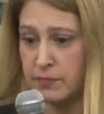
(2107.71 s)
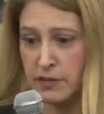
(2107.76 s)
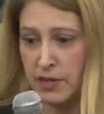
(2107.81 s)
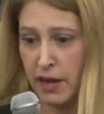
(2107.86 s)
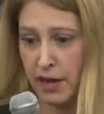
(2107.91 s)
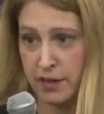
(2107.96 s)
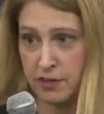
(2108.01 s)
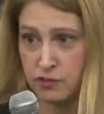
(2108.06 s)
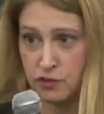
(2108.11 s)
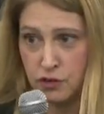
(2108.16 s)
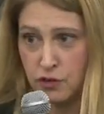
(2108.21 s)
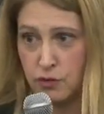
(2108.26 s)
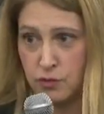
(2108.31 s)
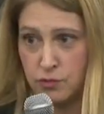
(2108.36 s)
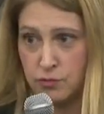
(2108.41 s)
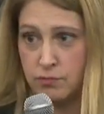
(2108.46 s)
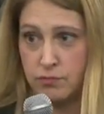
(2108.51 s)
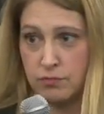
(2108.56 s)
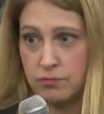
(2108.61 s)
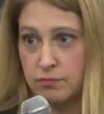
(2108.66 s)
Uh,
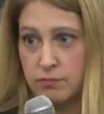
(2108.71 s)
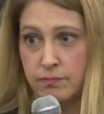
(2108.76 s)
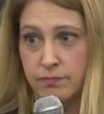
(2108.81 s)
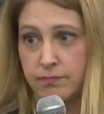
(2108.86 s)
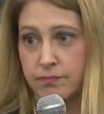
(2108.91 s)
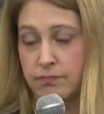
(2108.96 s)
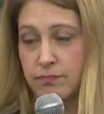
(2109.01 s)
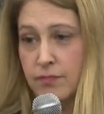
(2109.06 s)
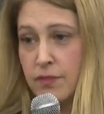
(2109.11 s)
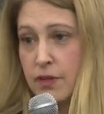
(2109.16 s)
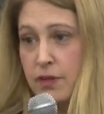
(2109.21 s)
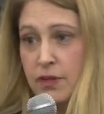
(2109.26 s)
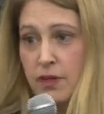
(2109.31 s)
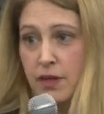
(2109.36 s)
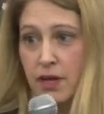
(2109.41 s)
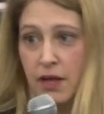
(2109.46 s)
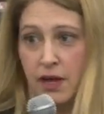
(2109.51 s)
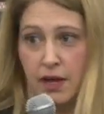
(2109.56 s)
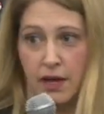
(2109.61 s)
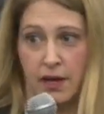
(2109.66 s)
so
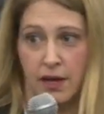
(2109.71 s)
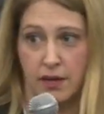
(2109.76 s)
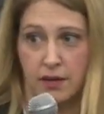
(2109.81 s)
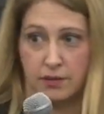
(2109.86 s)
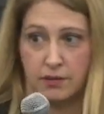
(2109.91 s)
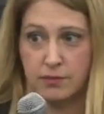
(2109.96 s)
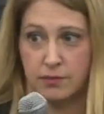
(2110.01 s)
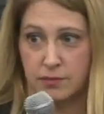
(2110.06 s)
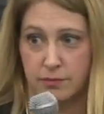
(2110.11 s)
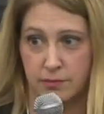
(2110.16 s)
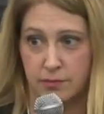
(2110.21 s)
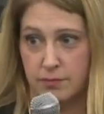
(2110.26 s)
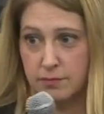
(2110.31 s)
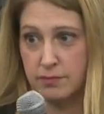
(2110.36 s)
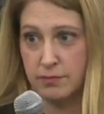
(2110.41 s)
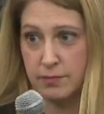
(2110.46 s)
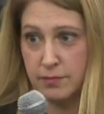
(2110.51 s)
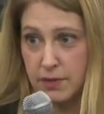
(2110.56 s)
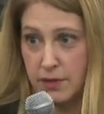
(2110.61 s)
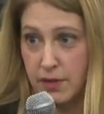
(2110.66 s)
uh,
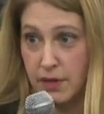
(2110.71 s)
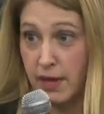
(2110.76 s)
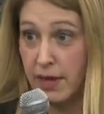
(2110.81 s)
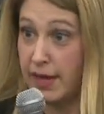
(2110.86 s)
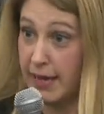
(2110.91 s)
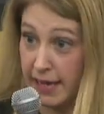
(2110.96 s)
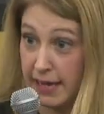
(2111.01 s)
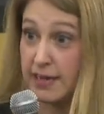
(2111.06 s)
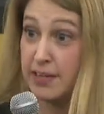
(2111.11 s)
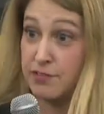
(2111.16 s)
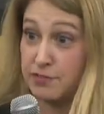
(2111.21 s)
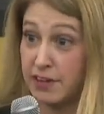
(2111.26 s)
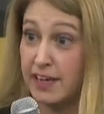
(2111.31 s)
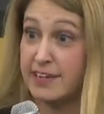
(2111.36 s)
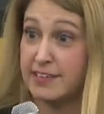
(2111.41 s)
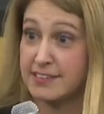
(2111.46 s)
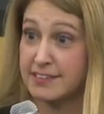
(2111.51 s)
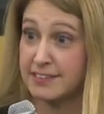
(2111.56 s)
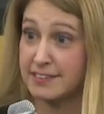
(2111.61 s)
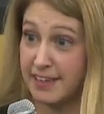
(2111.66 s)
any
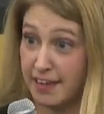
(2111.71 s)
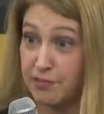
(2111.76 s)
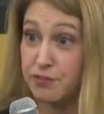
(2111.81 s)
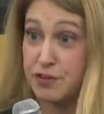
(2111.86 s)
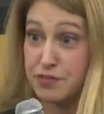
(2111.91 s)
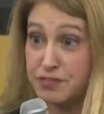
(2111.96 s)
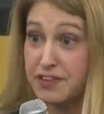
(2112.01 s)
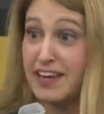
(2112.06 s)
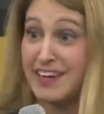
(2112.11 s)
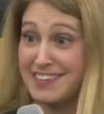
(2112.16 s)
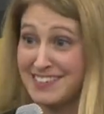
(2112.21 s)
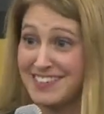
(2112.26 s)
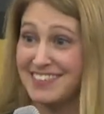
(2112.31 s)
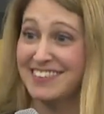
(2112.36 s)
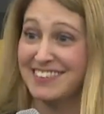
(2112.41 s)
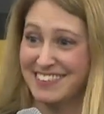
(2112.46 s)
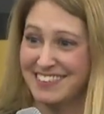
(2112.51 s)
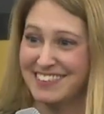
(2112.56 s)
flight, every flight.